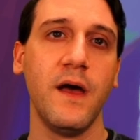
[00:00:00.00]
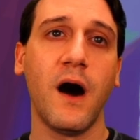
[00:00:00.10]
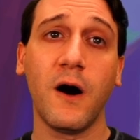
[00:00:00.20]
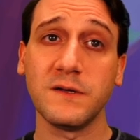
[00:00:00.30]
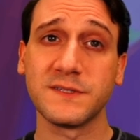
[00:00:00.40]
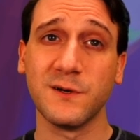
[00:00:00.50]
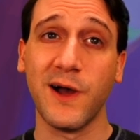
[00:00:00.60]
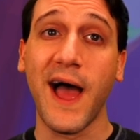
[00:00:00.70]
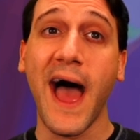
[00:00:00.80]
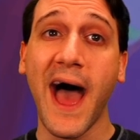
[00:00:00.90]
Also,
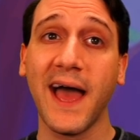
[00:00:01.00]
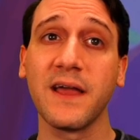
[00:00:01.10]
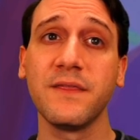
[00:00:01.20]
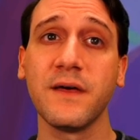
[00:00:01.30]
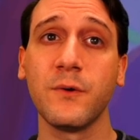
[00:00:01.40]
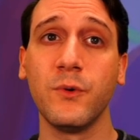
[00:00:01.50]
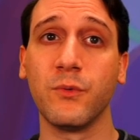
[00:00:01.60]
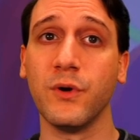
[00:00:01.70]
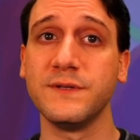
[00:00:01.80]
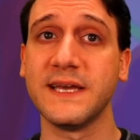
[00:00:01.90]
Hagatha will
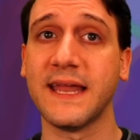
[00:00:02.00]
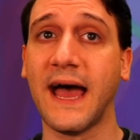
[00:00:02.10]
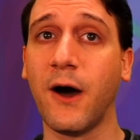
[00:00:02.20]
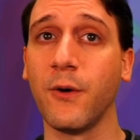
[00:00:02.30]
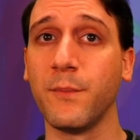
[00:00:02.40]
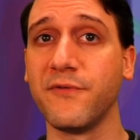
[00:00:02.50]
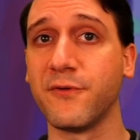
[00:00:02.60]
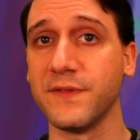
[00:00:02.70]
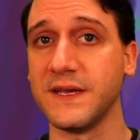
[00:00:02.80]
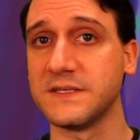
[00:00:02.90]
rotate out before
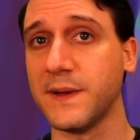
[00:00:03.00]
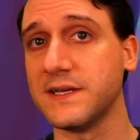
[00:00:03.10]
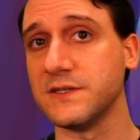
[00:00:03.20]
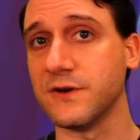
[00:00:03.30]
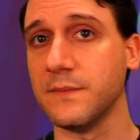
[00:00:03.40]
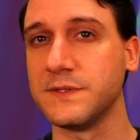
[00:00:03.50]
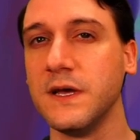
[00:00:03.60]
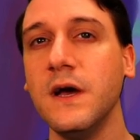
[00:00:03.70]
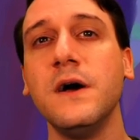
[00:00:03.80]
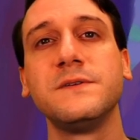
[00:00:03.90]
the expansion drops,
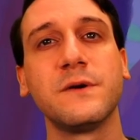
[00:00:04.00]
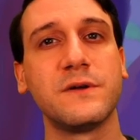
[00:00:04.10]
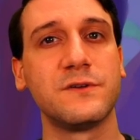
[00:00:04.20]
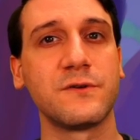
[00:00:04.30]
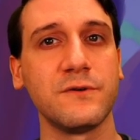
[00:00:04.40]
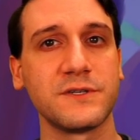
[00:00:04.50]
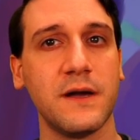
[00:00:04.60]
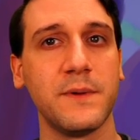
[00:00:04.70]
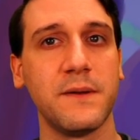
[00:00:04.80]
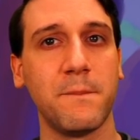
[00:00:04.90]
so Control
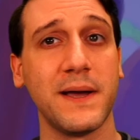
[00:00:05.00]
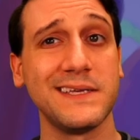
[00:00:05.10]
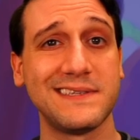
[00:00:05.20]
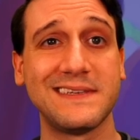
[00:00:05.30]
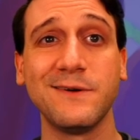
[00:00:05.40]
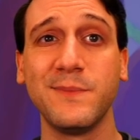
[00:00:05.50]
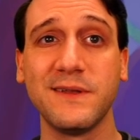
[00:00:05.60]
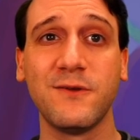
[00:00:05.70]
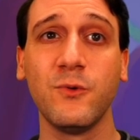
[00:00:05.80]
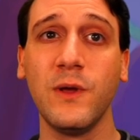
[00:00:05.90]
Shaman might still be
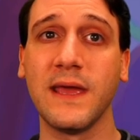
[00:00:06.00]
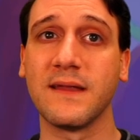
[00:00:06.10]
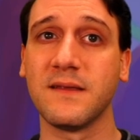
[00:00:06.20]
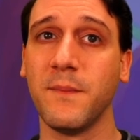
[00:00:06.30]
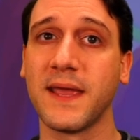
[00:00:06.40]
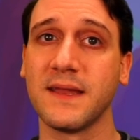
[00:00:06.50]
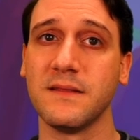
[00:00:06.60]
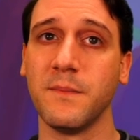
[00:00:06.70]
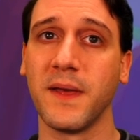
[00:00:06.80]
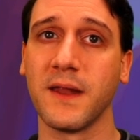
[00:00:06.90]
too weak to make it in the
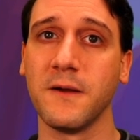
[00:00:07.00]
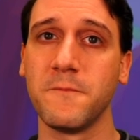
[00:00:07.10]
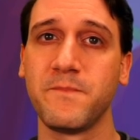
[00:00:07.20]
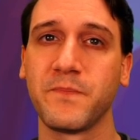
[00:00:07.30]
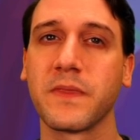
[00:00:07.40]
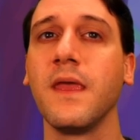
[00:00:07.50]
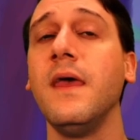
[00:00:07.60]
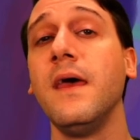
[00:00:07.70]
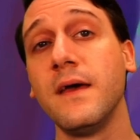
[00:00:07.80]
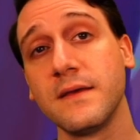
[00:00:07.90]
meta.
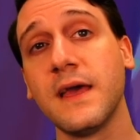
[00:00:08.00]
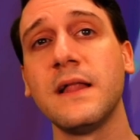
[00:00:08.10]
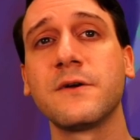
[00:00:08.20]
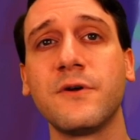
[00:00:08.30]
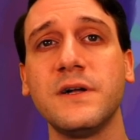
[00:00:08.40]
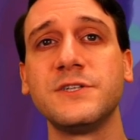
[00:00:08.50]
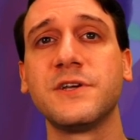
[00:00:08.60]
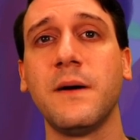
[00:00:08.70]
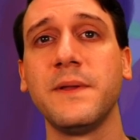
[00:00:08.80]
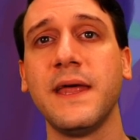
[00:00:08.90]
Galakrond
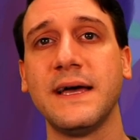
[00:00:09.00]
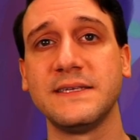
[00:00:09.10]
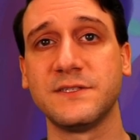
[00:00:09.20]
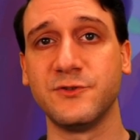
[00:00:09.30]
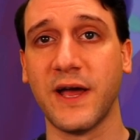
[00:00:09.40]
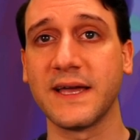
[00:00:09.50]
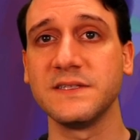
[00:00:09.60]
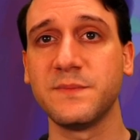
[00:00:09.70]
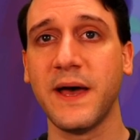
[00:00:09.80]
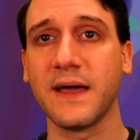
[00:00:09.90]
Shaman has Dragon's
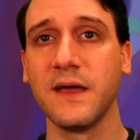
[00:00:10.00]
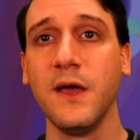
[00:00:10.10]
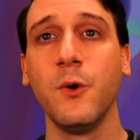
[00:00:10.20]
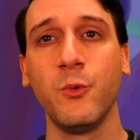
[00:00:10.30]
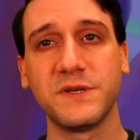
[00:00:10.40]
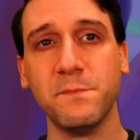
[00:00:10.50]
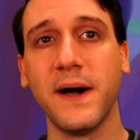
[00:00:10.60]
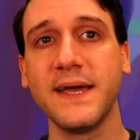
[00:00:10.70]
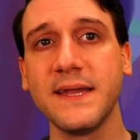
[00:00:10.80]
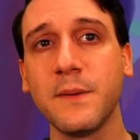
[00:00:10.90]
Pack, which
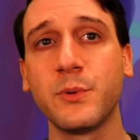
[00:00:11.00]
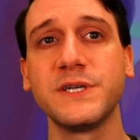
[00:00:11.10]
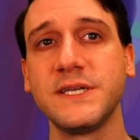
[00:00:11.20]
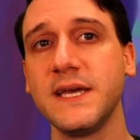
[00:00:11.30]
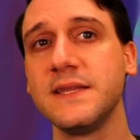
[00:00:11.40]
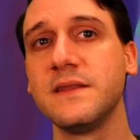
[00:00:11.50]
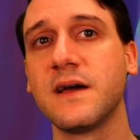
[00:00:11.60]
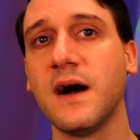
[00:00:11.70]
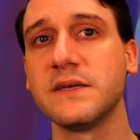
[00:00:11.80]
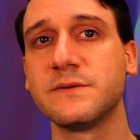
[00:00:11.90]
might appreciate the
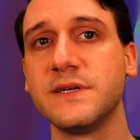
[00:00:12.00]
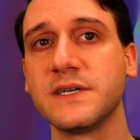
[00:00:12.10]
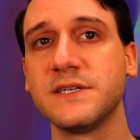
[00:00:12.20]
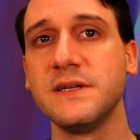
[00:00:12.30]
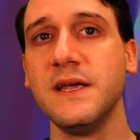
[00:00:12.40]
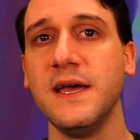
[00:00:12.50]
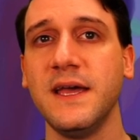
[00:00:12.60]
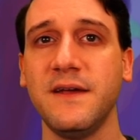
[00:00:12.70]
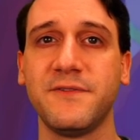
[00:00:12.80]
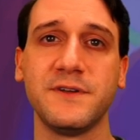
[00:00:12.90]
cost reduction
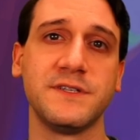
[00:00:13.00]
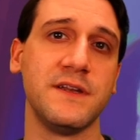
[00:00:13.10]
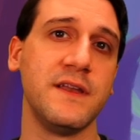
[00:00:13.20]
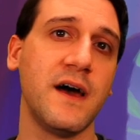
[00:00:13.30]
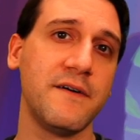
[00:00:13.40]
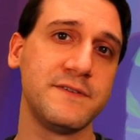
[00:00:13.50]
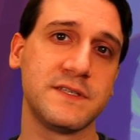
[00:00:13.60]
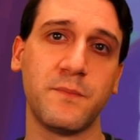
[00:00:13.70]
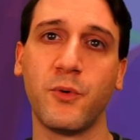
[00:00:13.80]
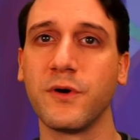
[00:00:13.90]
if there's enough
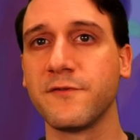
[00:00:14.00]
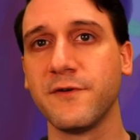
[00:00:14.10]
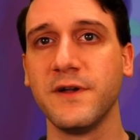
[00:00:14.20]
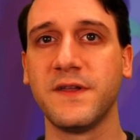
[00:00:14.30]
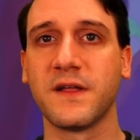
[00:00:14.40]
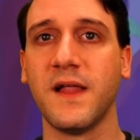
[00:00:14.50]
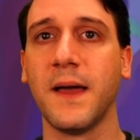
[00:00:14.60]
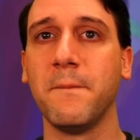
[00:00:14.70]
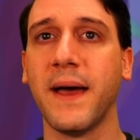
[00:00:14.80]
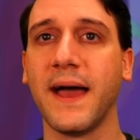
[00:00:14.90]
support for it to climb
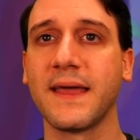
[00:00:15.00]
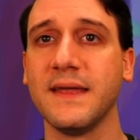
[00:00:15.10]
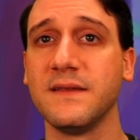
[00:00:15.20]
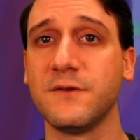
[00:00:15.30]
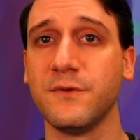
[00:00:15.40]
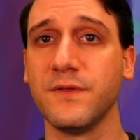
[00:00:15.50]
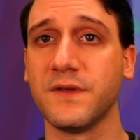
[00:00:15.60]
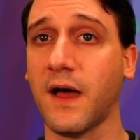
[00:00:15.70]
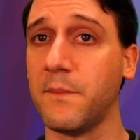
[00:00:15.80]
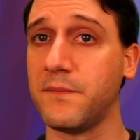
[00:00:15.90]
back into the
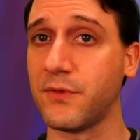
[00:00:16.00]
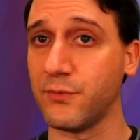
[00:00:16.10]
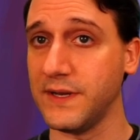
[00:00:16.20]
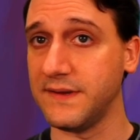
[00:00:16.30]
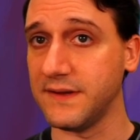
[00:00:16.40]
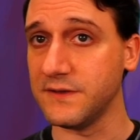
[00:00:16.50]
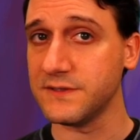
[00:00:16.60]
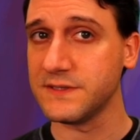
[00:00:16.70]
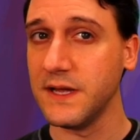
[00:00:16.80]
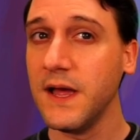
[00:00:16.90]
top 3
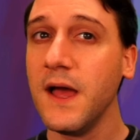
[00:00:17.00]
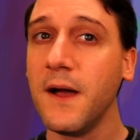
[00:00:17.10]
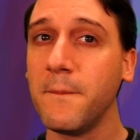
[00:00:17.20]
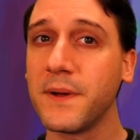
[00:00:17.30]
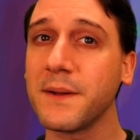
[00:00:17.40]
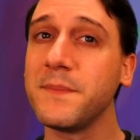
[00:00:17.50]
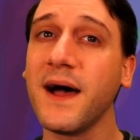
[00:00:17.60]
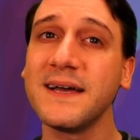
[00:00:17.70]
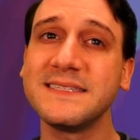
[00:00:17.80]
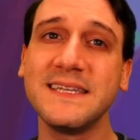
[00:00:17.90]
tiers, but I'm
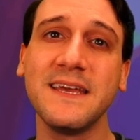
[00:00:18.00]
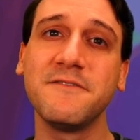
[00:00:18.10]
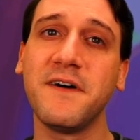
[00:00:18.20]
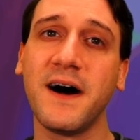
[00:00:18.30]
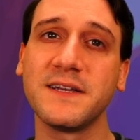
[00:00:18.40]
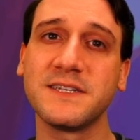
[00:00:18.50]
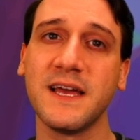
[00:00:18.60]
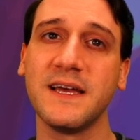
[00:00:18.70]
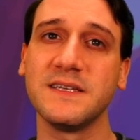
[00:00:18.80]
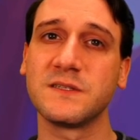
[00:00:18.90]
not seeing Vashj
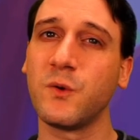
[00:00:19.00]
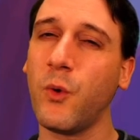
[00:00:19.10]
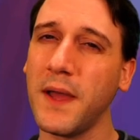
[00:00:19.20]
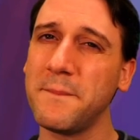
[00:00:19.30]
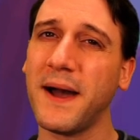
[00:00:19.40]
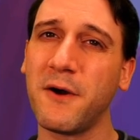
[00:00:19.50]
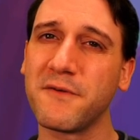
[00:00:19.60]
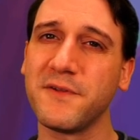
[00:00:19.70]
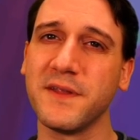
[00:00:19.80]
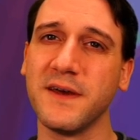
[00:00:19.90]
as quite
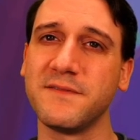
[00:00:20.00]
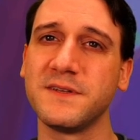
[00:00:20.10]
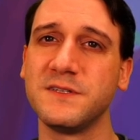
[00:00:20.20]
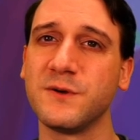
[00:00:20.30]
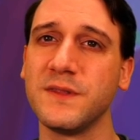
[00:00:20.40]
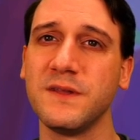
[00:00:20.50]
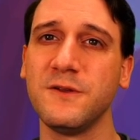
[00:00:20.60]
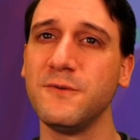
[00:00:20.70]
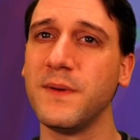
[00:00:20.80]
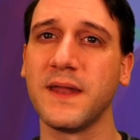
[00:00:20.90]
powerful enough to join the new
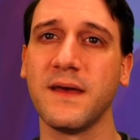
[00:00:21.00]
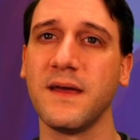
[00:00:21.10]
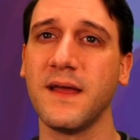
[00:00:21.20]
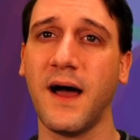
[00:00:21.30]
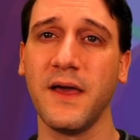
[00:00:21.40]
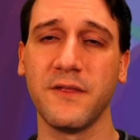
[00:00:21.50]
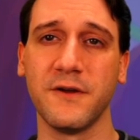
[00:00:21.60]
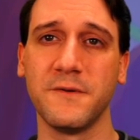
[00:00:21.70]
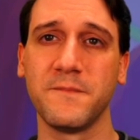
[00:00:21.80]
meta either.